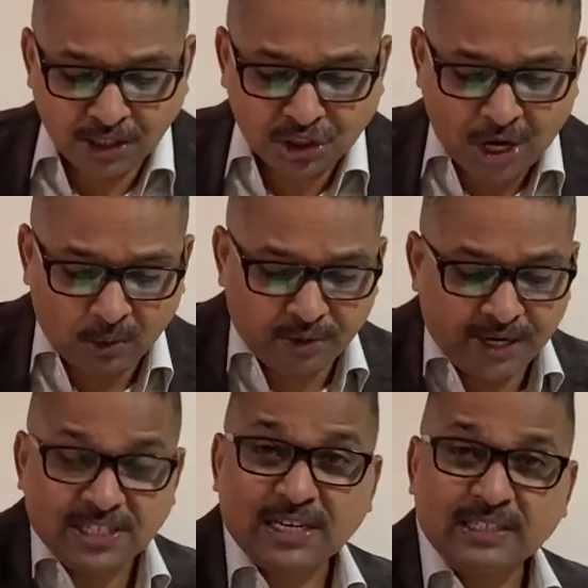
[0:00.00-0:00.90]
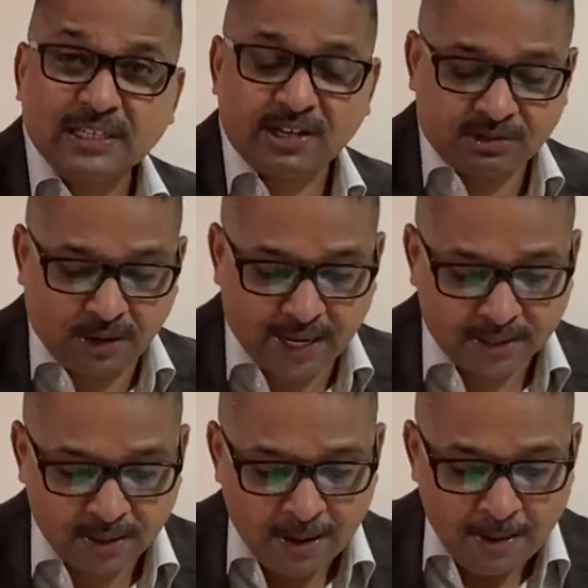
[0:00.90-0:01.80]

and shouted insults at the Israelites,